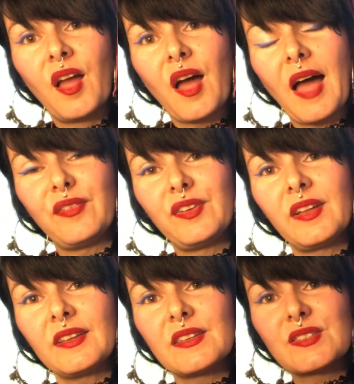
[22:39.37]
I feel
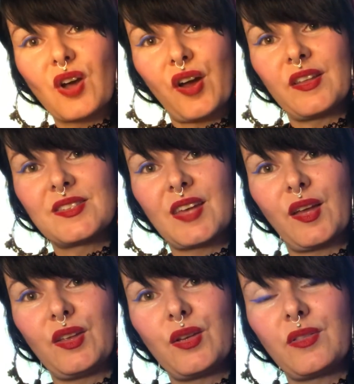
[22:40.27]
like this card is
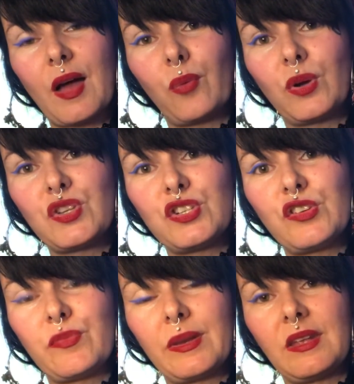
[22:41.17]
telling you that what
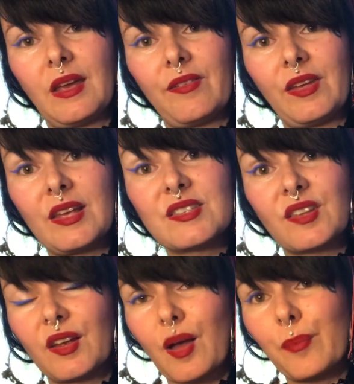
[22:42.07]
you've been giving is
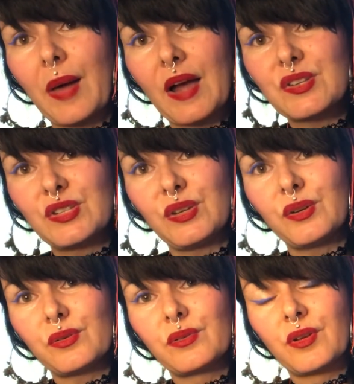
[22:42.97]
going to come back to
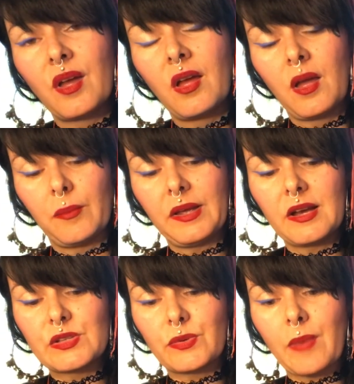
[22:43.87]
you.
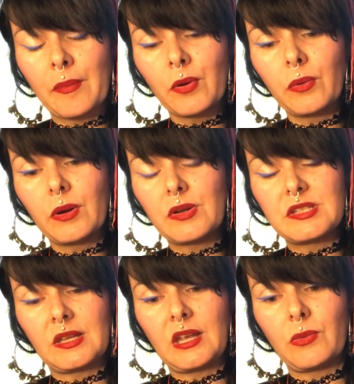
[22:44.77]
Because remember, we were
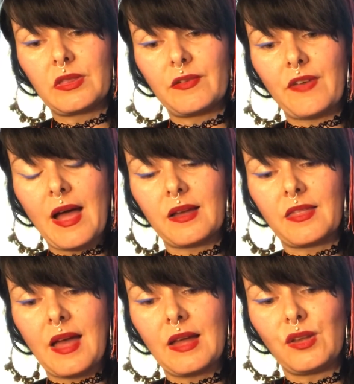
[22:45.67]
dealing with the fact
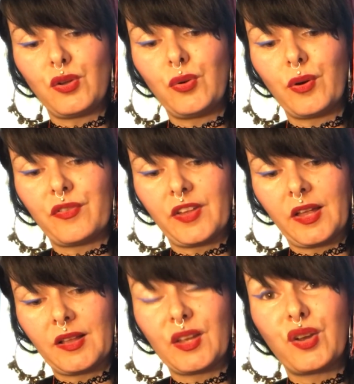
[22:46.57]
that you are
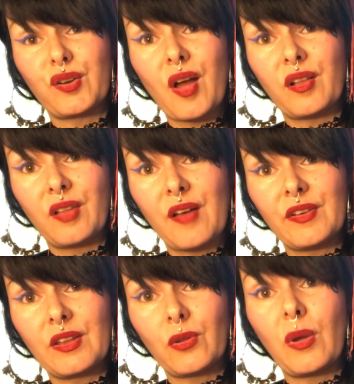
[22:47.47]
feeling like you're not
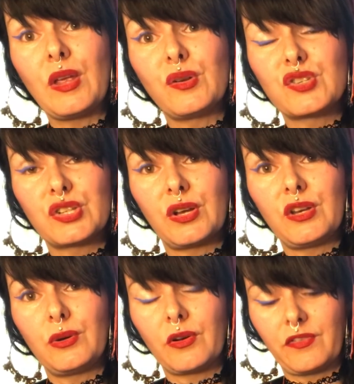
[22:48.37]
loving the way you should.
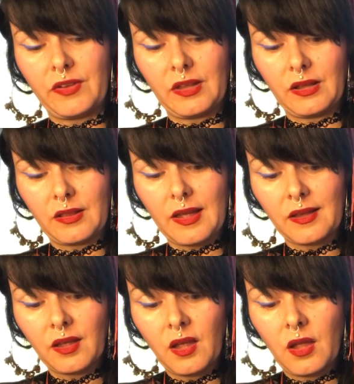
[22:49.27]
You are feeling like
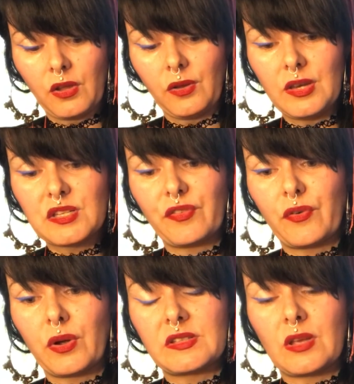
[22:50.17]
you need to
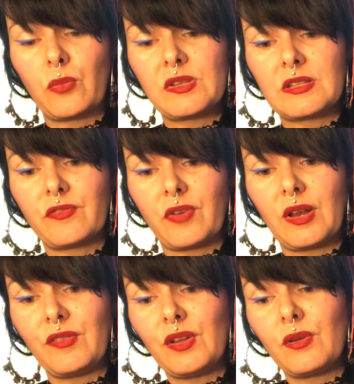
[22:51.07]
focus on what's in front
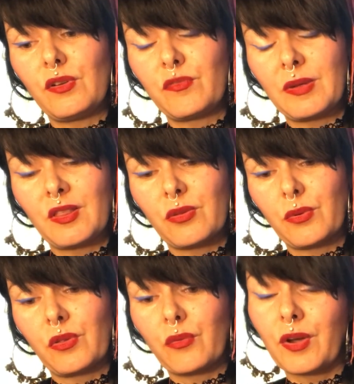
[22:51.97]
of you. You've been
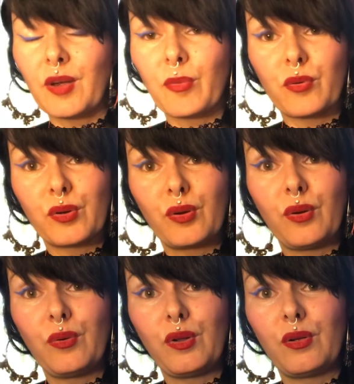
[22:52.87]
through the
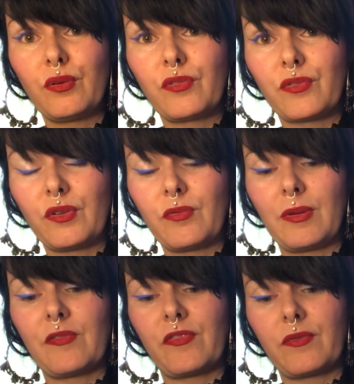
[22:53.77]
rigmarole. You've
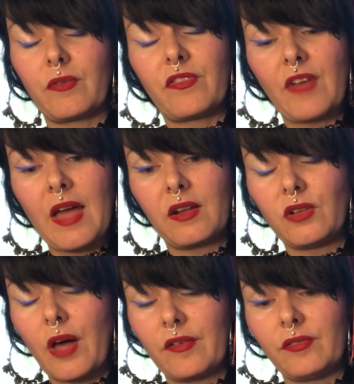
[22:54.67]
been fed a
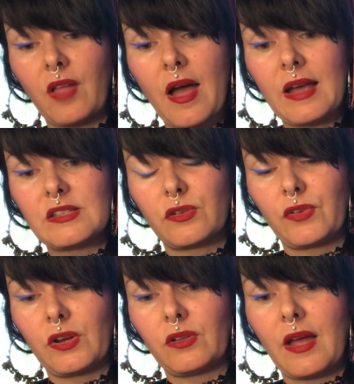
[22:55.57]
lot of lies over
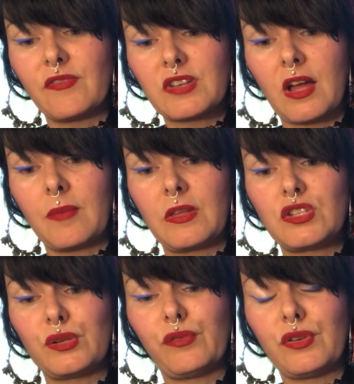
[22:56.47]
your lifetime
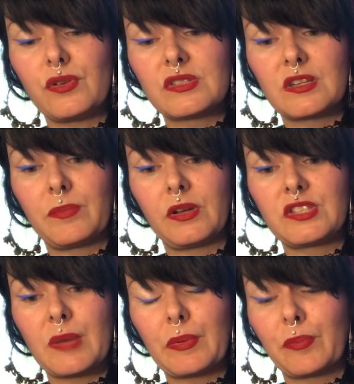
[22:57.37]
that you've used to build
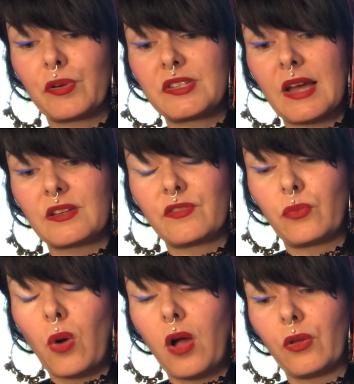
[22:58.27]
up a protective
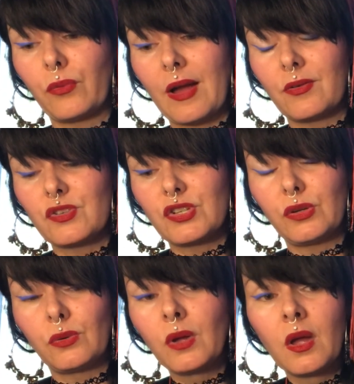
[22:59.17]
wall around
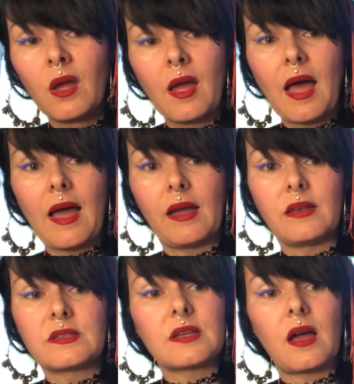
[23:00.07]
you. And